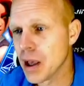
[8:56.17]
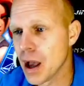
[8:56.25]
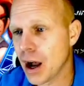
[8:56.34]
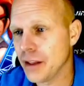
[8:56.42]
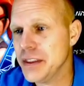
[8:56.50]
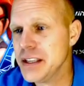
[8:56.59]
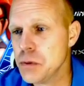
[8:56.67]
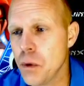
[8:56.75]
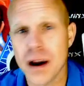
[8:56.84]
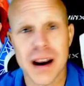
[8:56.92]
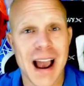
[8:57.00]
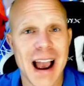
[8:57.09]
On this
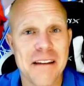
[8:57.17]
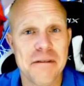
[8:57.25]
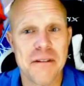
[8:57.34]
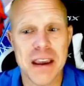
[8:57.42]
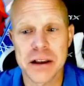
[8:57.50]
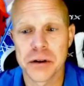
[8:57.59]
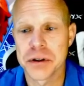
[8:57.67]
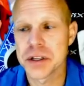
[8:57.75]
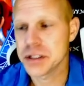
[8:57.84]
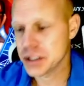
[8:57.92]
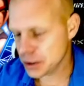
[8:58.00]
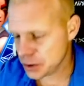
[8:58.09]
one, I failed
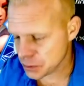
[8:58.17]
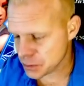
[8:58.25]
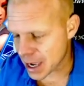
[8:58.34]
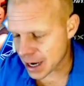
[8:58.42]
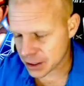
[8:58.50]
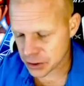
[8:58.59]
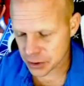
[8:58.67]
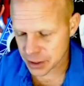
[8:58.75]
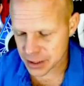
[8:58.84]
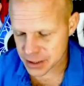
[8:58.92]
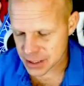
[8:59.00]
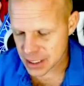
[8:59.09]
to do that, and you're going to
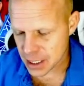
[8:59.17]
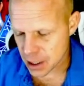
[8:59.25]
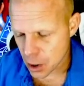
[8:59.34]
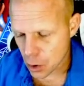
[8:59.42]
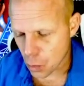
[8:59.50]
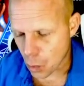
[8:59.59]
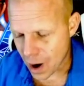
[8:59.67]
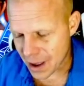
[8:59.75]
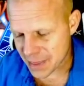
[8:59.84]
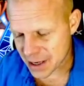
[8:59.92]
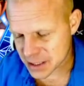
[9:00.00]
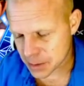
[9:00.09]
see why
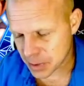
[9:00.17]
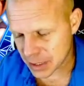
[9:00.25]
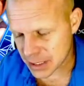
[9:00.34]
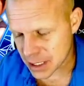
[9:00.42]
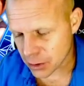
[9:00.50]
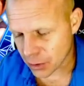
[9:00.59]
that's a big deal.